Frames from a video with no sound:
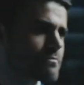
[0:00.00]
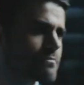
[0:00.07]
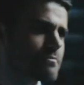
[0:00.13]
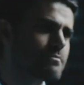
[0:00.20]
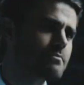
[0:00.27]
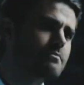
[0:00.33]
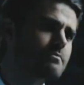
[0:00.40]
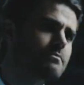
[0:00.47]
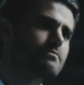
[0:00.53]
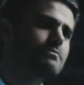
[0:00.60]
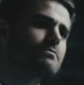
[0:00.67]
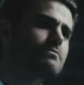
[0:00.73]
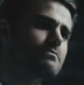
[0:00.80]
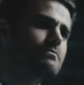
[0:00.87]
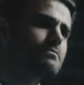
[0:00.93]

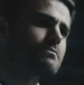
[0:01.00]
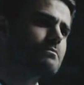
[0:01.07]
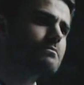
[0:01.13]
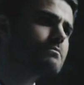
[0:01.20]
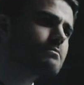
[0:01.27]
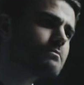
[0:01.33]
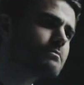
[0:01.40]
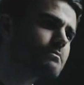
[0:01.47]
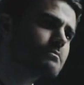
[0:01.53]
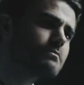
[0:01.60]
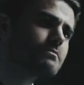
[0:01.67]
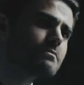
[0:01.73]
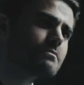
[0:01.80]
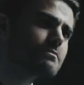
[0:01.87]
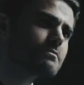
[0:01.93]
Nothing is said.